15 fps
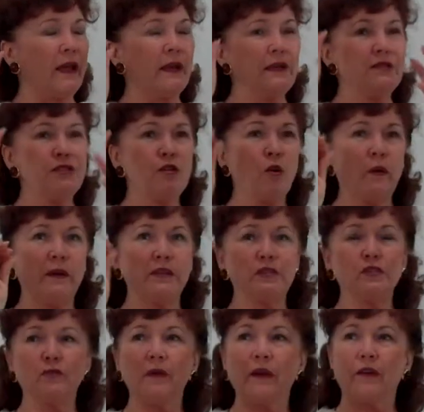and it's going to
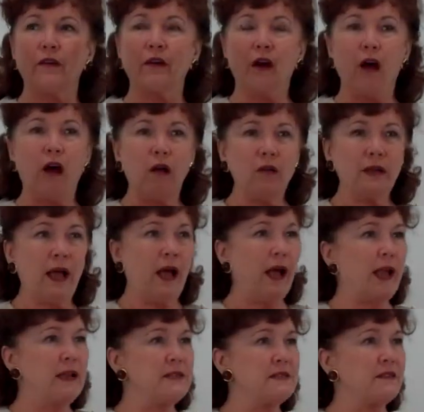trigger all
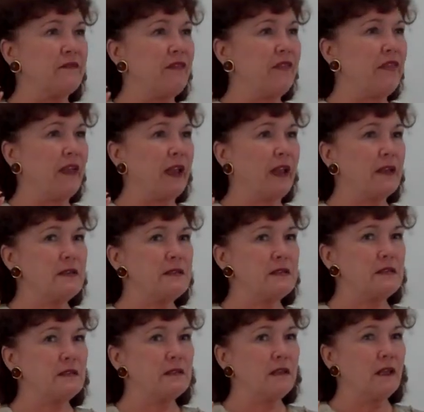kinds of
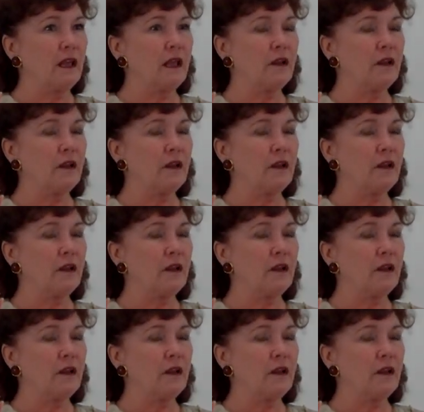things